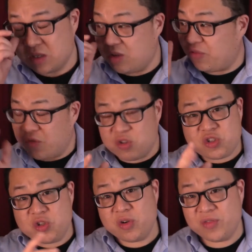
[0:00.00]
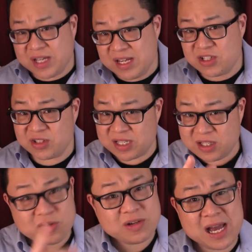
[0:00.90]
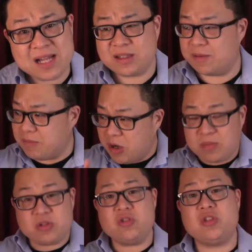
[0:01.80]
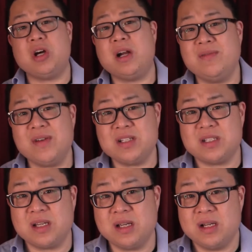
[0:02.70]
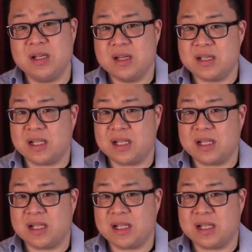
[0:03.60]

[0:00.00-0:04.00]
The first notification that you get the moment you start investing is